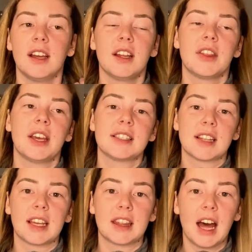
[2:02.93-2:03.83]
things
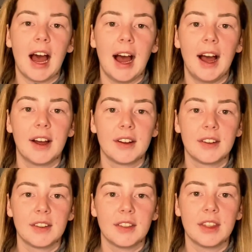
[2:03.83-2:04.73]
like that,
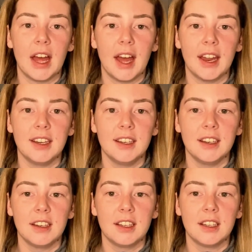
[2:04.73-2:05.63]

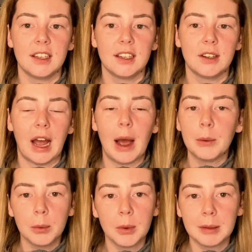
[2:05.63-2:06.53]
then how
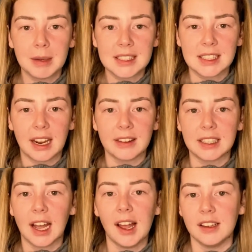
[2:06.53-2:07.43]
are we meant to get the
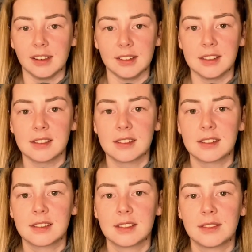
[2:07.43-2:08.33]
guidance?